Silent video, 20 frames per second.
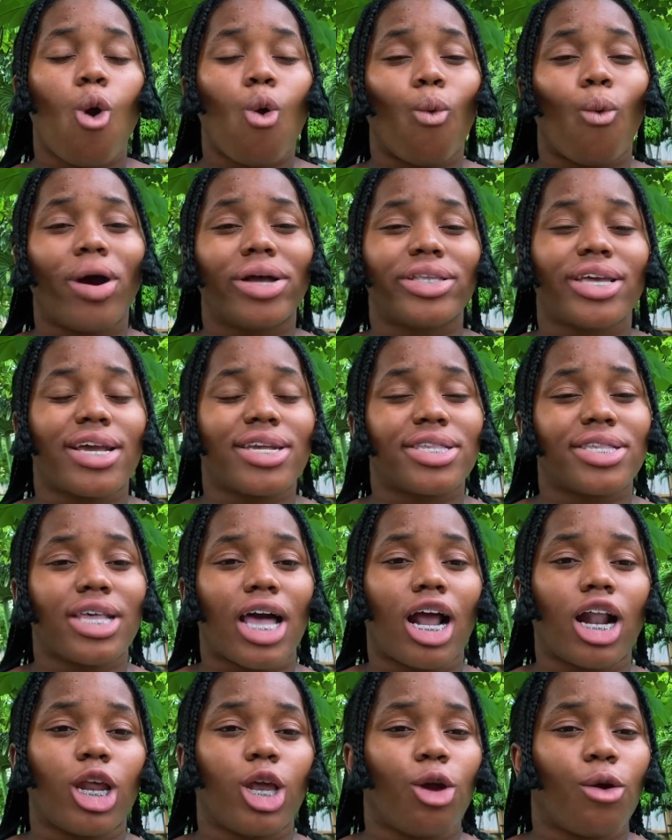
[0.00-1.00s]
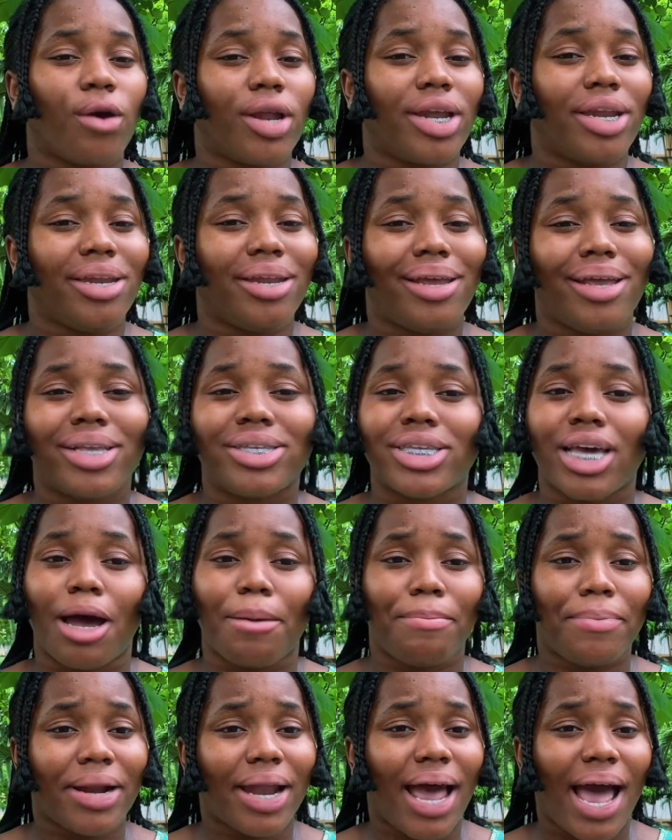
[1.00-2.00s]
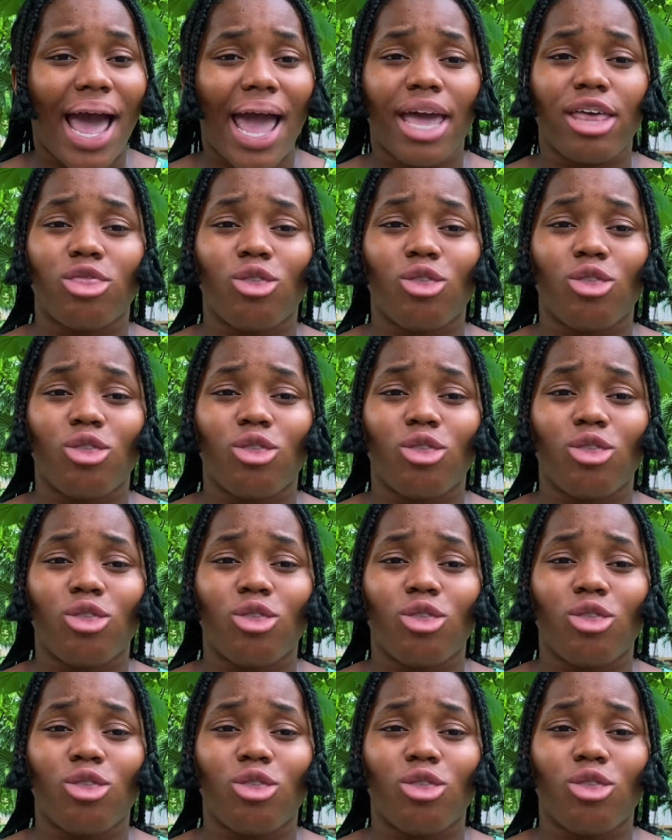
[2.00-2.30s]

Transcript: what exactly you're going to need to apply.